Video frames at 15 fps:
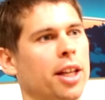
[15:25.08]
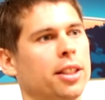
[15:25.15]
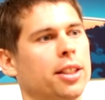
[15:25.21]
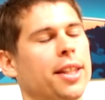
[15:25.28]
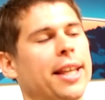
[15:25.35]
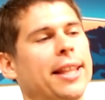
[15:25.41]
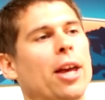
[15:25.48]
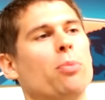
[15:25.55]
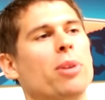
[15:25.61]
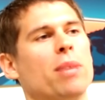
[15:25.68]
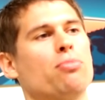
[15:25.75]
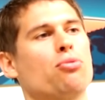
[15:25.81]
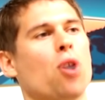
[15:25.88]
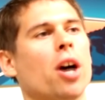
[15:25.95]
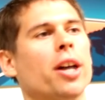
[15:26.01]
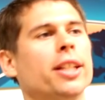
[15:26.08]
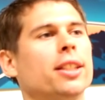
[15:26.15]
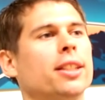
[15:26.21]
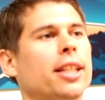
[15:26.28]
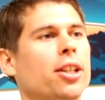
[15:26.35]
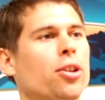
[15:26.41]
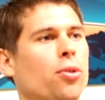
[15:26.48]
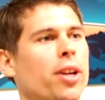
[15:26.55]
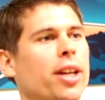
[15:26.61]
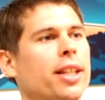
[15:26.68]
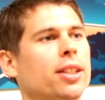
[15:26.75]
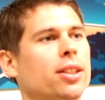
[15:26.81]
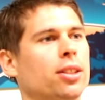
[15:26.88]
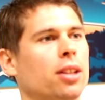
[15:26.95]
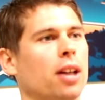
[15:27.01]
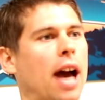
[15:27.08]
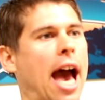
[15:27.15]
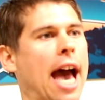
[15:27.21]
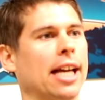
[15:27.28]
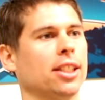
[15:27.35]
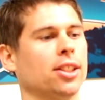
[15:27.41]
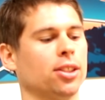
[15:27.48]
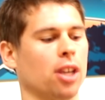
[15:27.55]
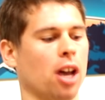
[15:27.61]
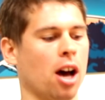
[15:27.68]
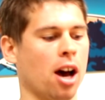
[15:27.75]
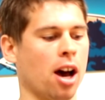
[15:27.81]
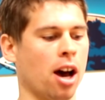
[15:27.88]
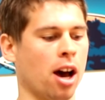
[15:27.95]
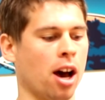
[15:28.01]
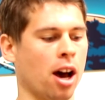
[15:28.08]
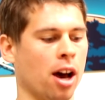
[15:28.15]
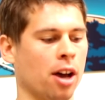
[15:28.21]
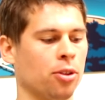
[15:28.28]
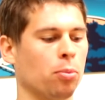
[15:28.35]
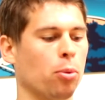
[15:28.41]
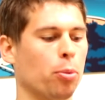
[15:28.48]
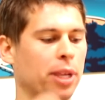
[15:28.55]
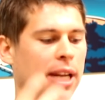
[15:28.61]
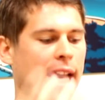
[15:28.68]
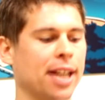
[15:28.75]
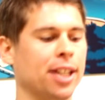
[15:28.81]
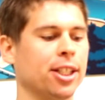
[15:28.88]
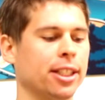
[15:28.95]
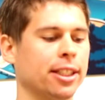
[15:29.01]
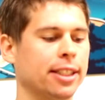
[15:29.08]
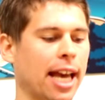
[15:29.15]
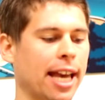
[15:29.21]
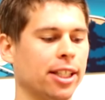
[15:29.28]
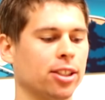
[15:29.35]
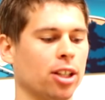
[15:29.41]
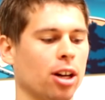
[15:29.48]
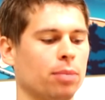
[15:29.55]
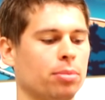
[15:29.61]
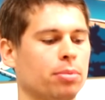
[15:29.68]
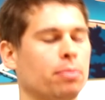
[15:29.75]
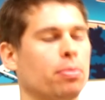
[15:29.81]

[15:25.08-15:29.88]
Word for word: Do you think there'll be a price decrease as uh, the population takes up